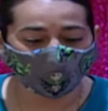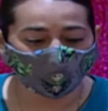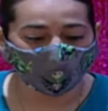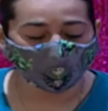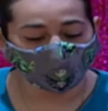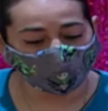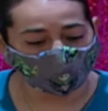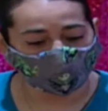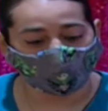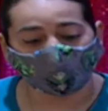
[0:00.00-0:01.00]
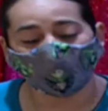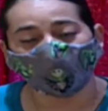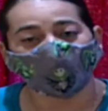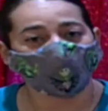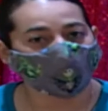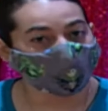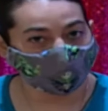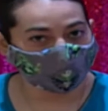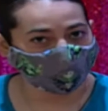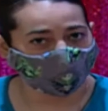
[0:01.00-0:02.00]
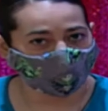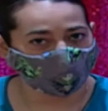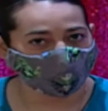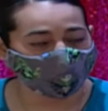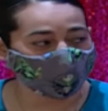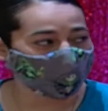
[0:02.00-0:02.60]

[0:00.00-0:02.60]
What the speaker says: some DIY paper towel roll